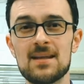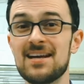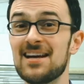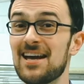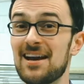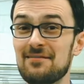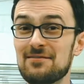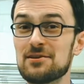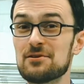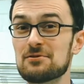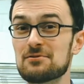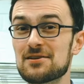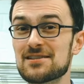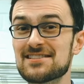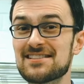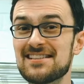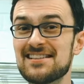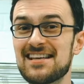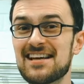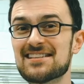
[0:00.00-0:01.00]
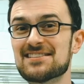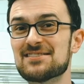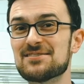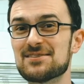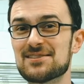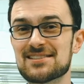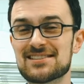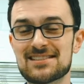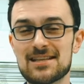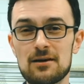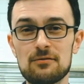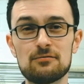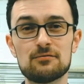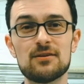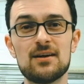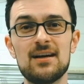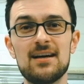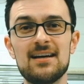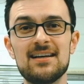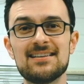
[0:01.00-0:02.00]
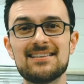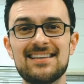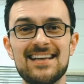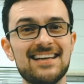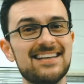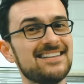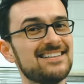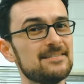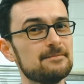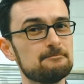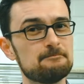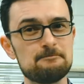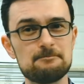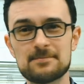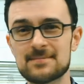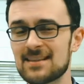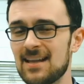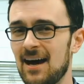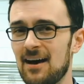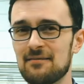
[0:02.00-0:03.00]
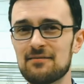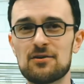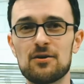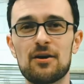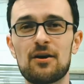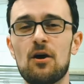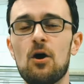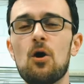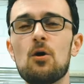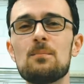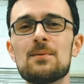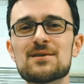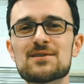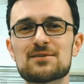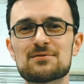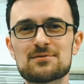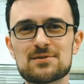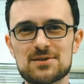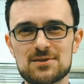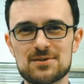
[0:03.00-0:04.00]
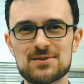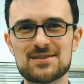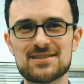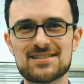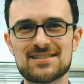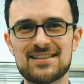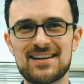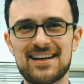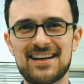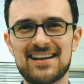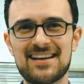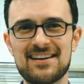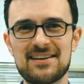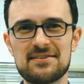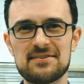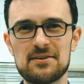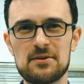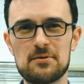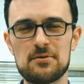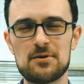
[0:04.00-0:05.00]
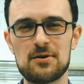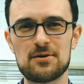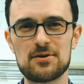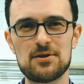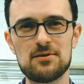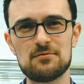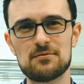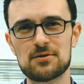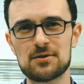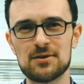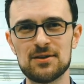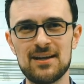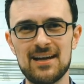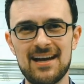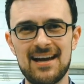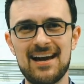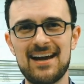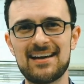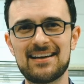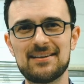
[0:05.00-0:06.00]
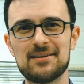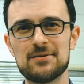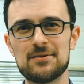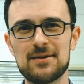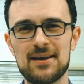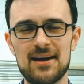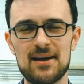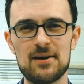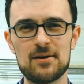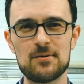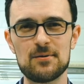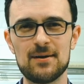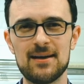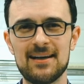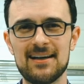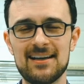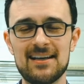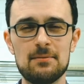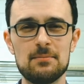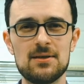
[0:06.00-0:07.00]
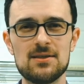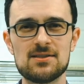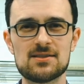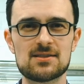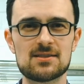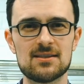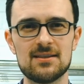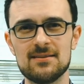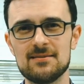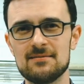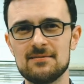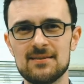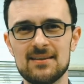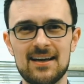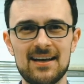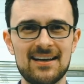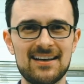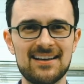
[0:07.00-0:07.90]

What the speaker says: And if you're interested in that sort of stuff, then I've got a whole bunch of resources that I can unload on you for how to learn how image and